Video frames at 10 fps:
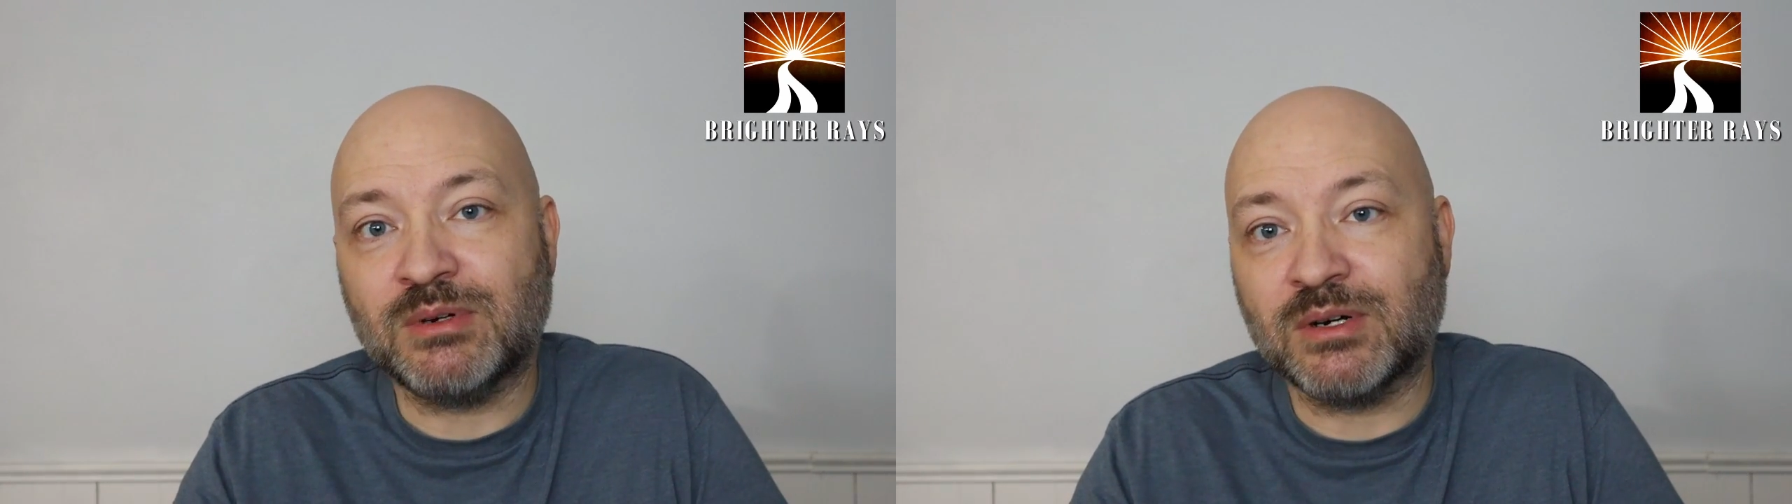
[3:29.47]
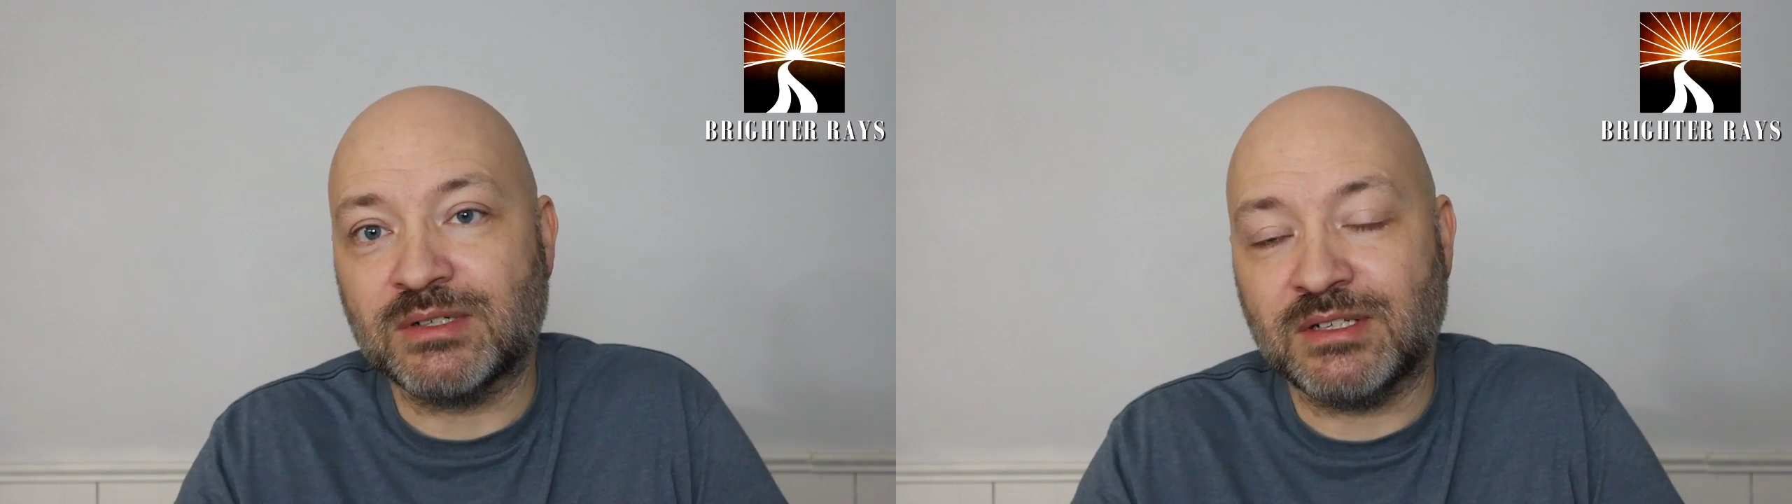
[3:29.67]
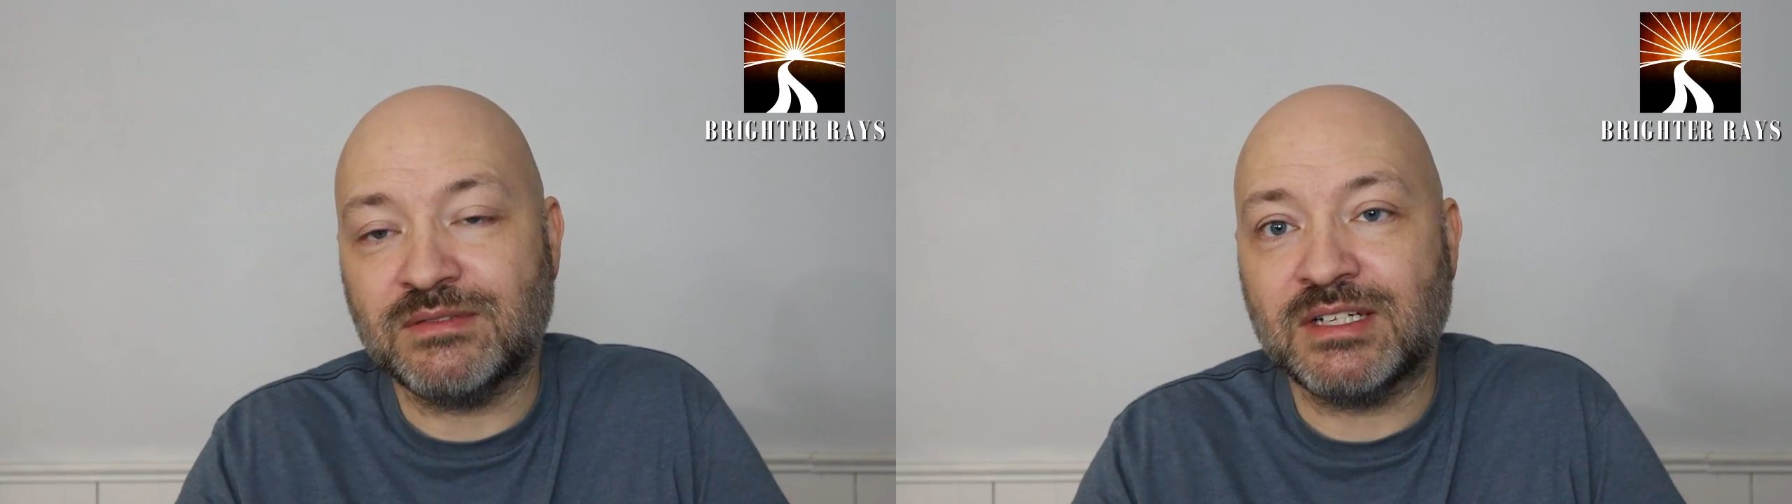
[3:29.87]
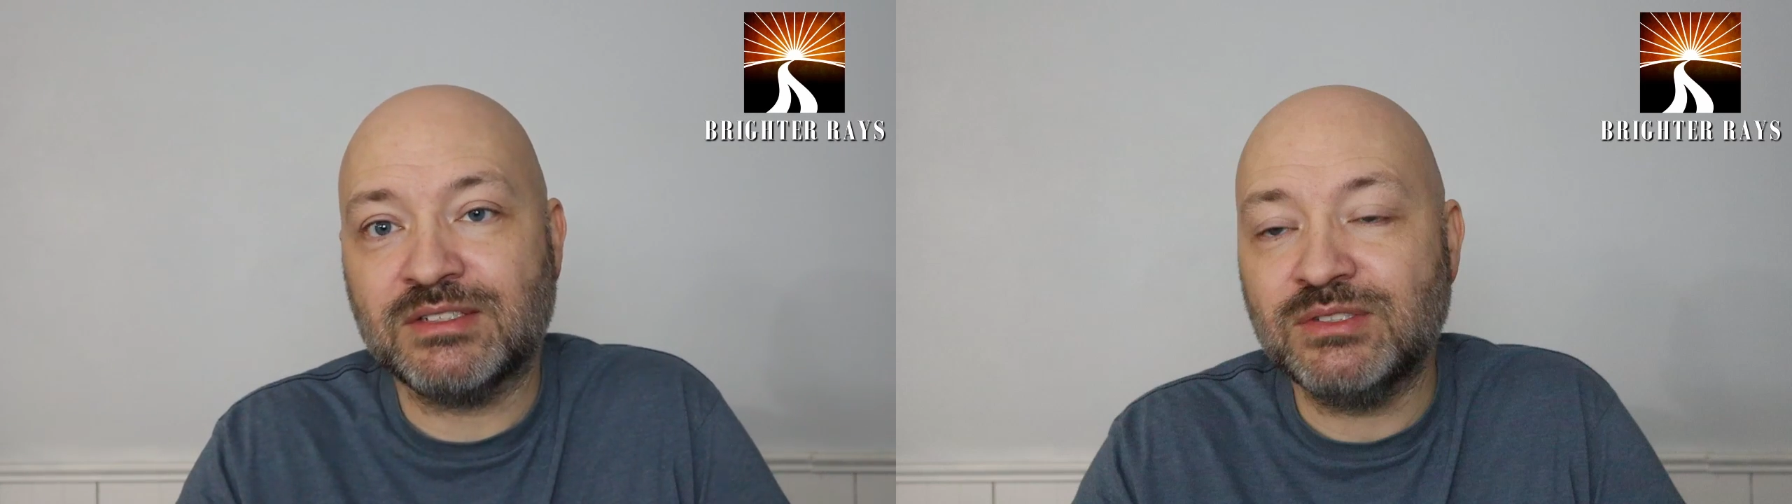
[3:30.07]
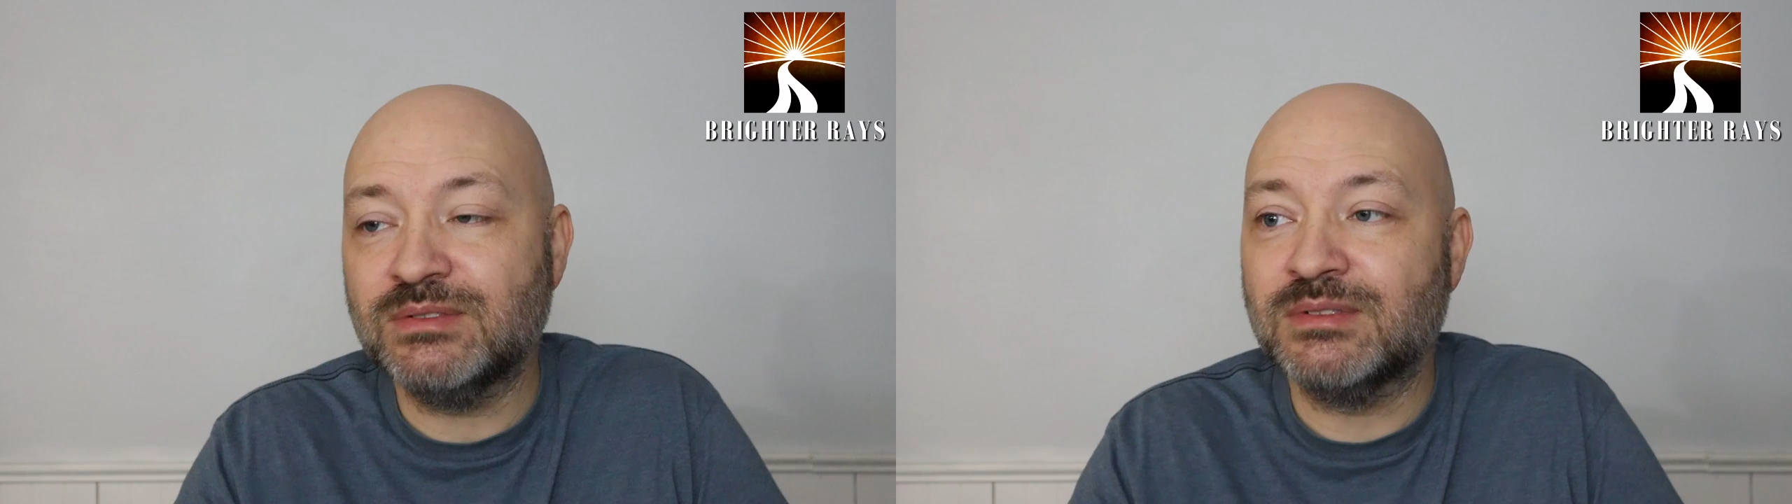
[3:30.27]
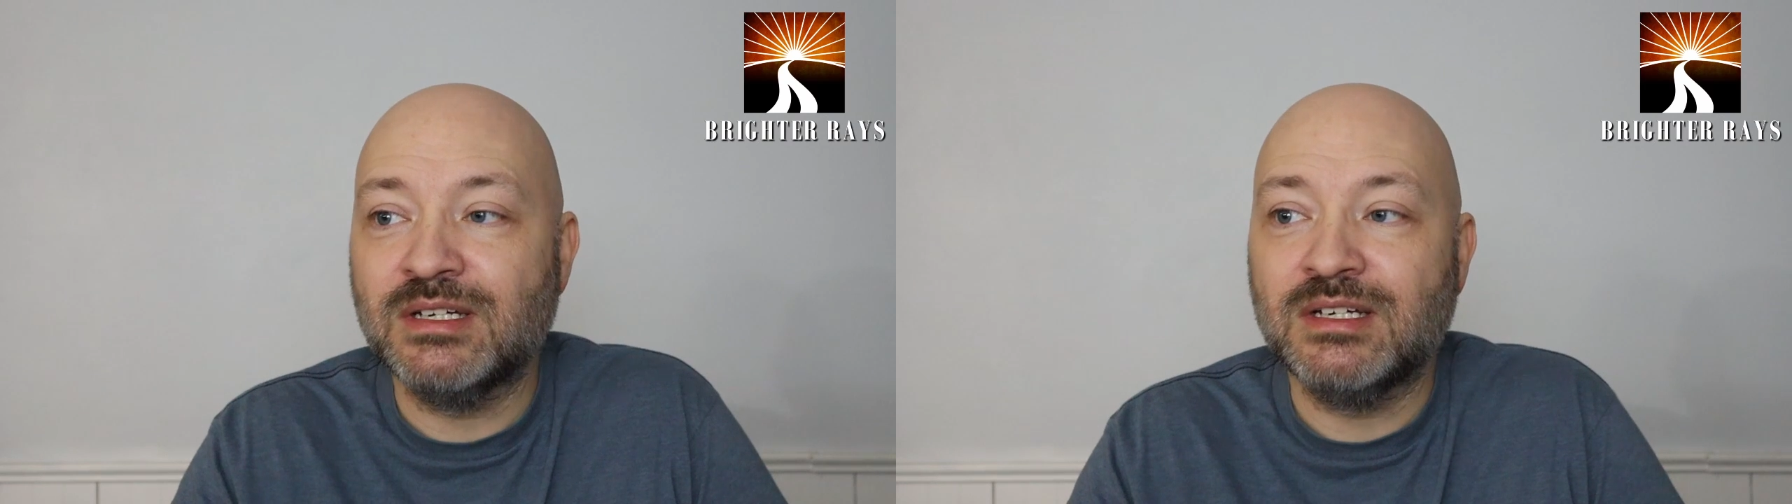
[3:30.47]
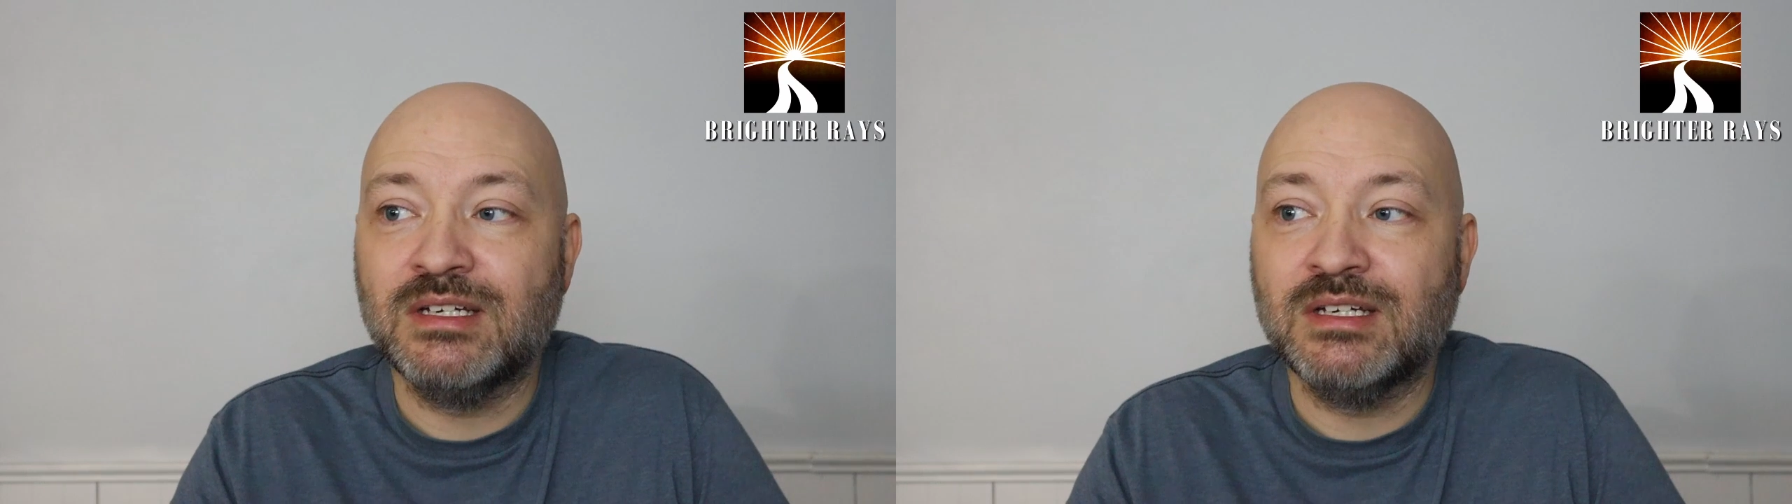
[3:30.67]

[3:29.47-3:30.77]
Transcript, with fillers: party of that too.